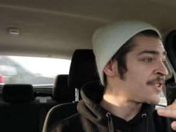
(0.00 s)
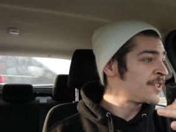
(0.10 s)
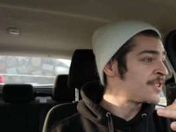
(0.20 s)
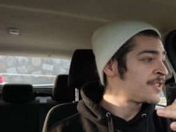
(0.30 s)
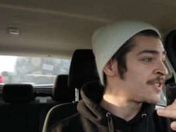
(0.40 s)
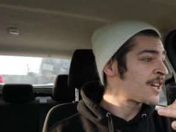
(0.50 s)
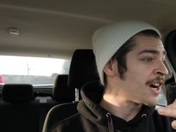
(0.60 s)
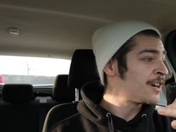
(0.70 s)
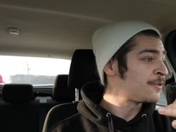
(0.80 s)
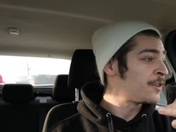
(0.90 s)
is an
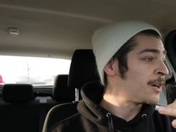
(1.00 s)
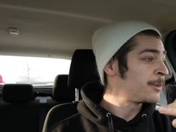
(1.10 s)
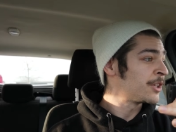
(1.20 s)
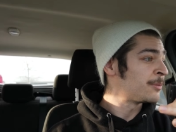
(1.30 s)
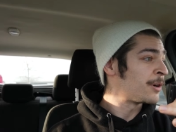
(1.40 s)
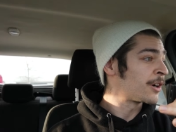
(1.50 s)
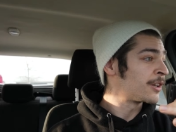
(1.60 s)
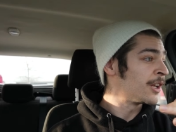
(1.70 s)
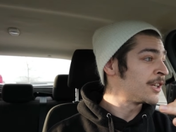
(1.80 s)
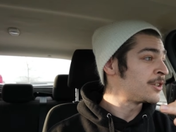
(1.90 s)
entire family in the
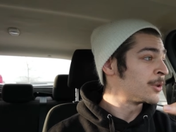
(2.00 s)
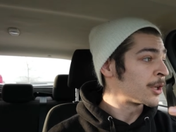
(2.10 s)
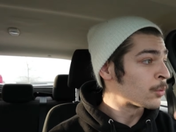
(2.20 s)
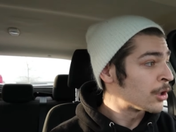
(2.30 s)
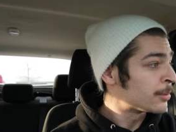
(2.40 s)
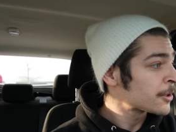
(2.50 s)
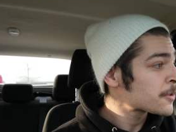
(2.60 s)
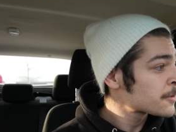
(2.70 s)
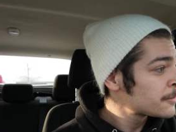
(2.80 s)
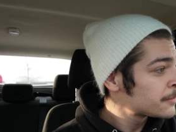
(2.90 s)
parking lot doing
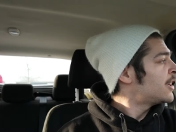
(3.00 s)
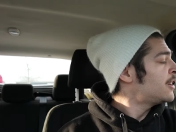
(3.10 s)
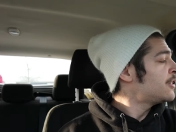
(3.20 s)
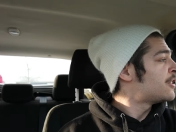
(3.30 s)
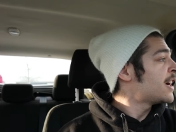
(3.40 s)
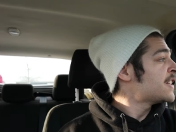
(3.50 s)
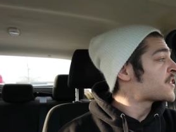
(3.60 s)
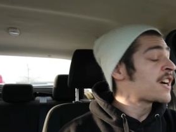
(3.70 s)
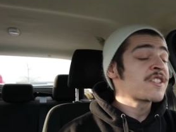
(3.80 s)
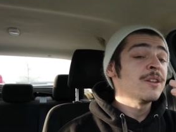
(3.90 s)
aerobics. Oh great,
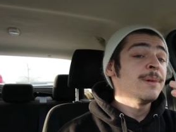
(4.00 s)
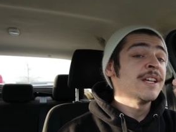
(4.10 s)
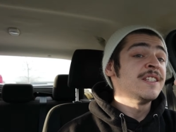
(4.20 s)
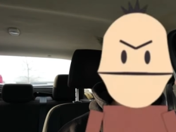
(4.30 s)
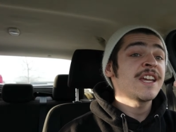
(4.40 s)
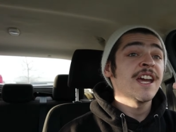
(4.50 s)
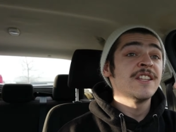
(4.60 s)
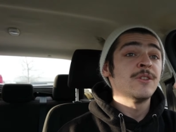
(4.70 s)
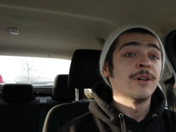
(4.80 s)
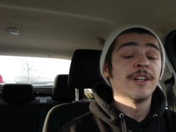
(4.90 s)
Scott's gonna be a
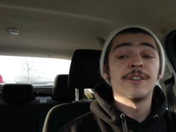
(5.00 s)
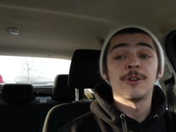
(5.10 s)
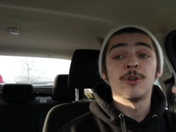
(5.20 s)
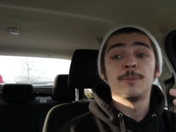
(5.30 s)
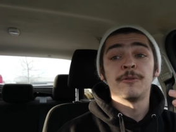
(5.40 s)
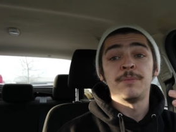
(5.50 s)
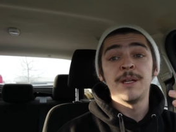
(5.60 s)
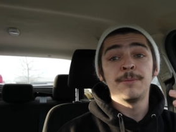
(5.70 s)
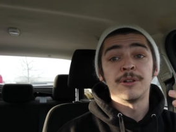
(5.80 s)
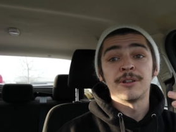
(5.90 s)
dickhead to another group of
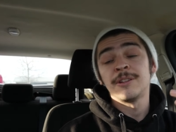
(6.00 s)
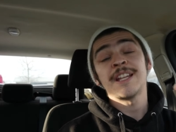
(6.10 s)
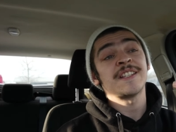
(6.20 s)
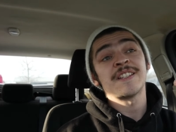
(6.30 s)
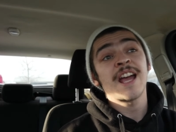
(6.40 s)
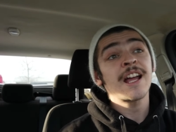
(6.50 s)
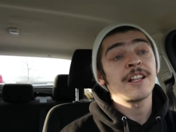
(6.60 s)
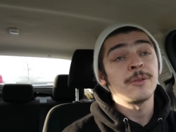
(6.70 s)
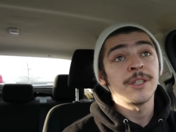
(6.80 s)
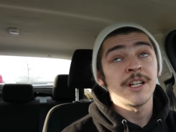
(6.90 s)
people. That's
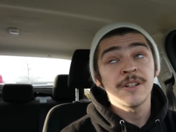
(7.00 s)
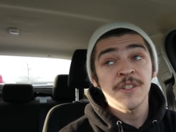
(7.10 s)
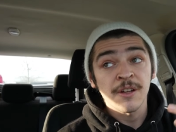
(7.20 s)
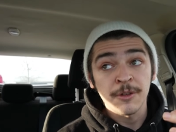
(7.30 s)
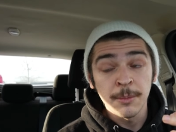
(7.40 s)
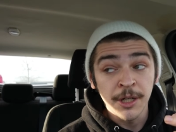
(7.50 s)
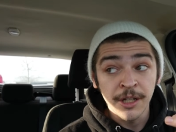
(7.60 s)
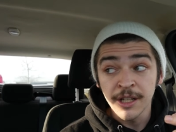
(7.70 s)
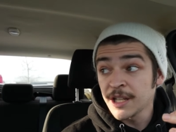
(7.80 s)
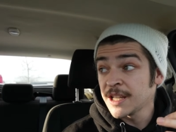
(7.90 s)
exactly what the airsoft
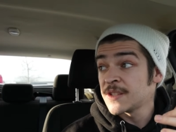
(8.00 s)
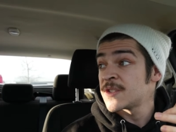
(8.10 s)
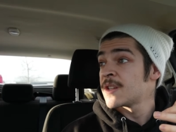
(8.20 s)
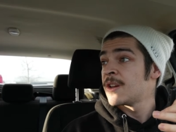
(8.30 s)
community needs.